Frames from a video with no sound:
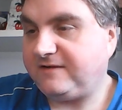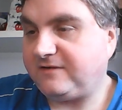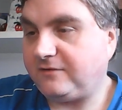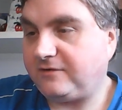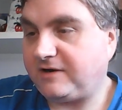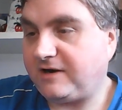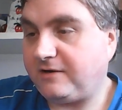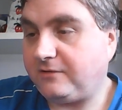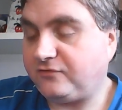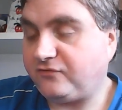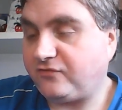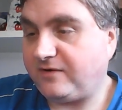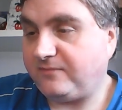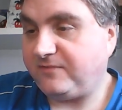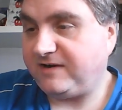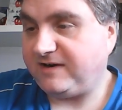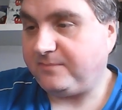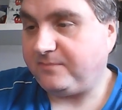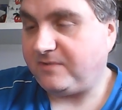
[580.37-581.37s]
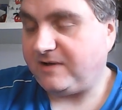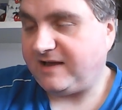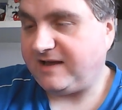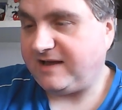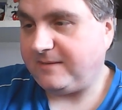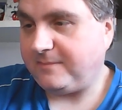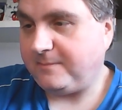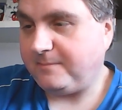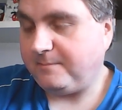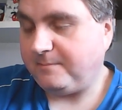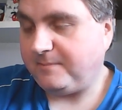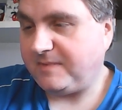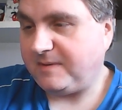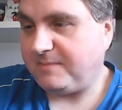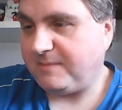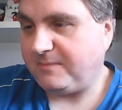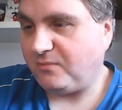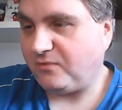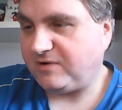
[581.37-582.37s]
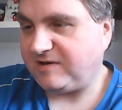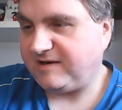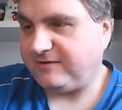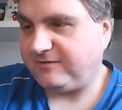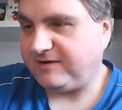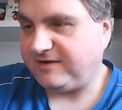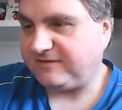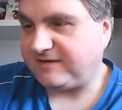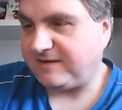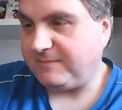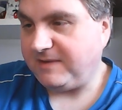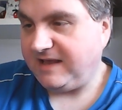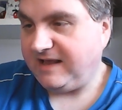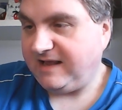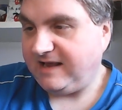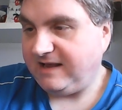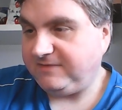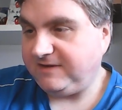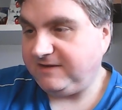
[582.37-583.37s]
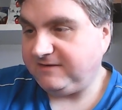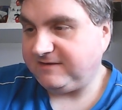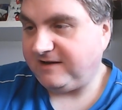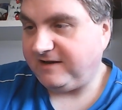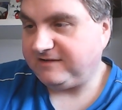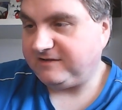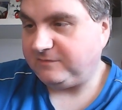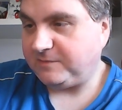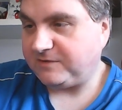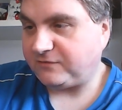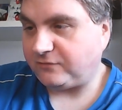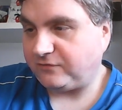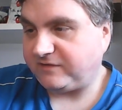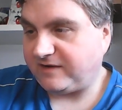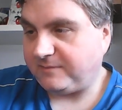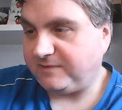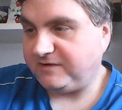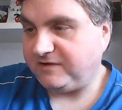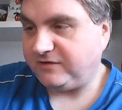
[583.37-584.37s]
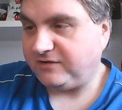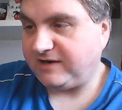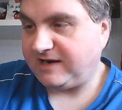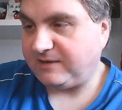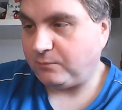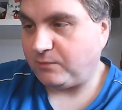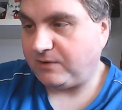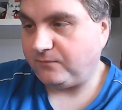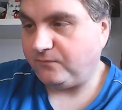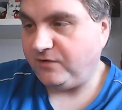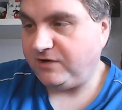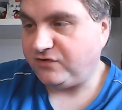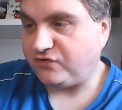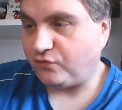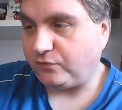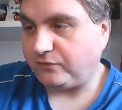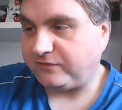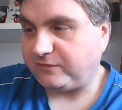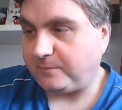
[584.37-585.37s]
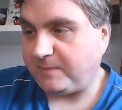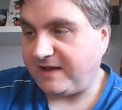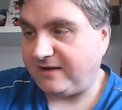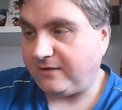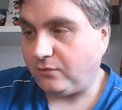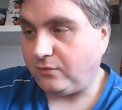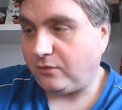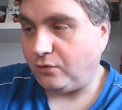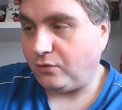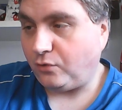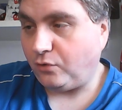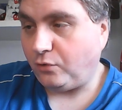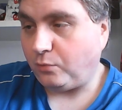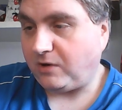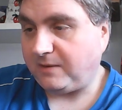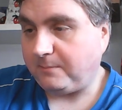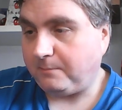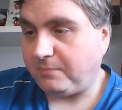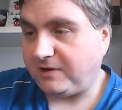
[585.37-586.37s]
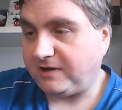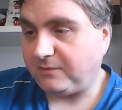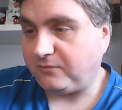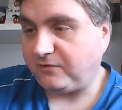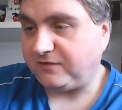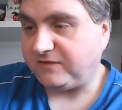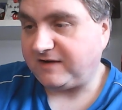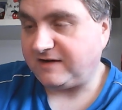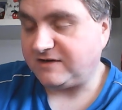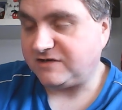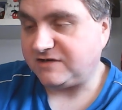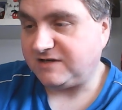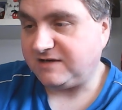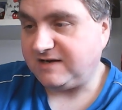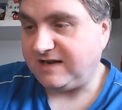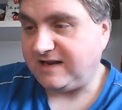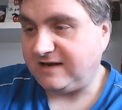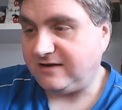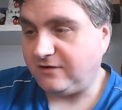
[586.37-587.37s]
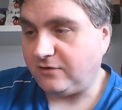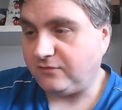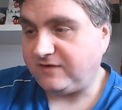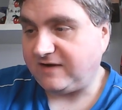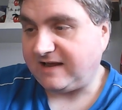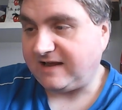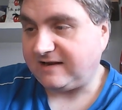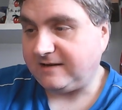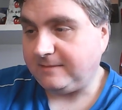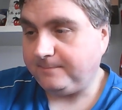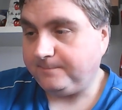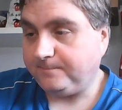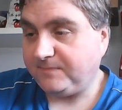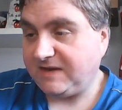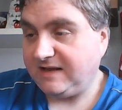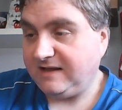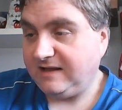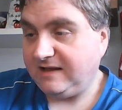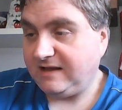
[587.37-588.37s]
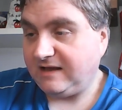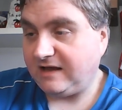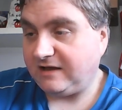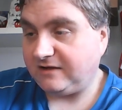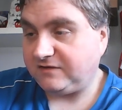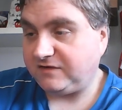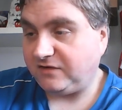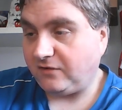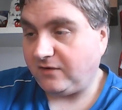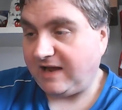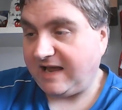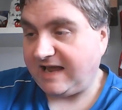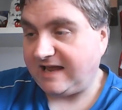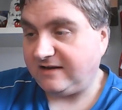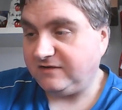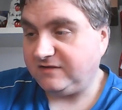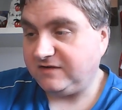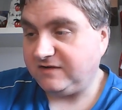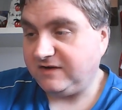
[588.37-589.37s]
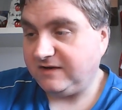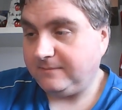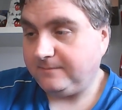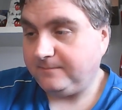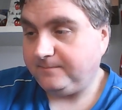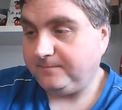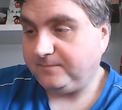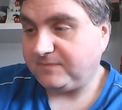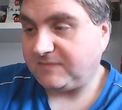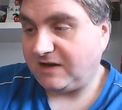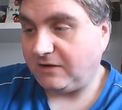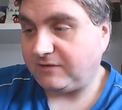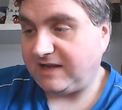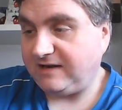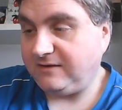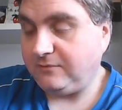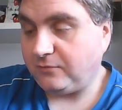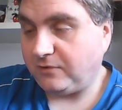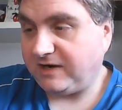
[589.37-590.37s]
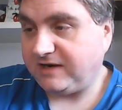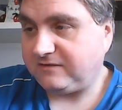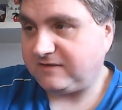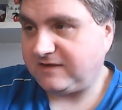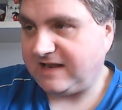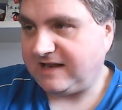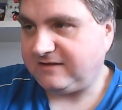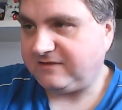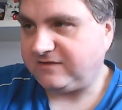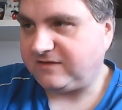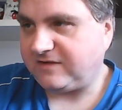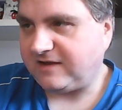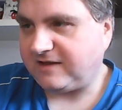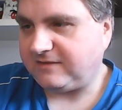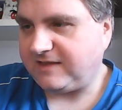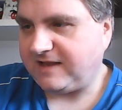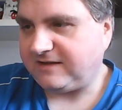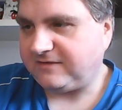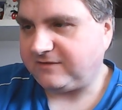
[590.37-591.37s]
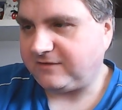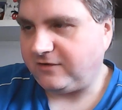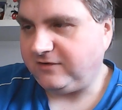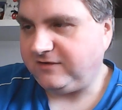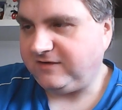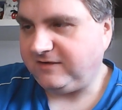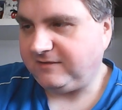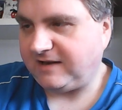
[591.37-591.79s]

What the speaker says: Hold on, I'll try and read it a bit more clearer this time. If this card is special summoned, you can add 1 ritual spell or 1 polymerization in your deck to your hand. Okay, well that's good.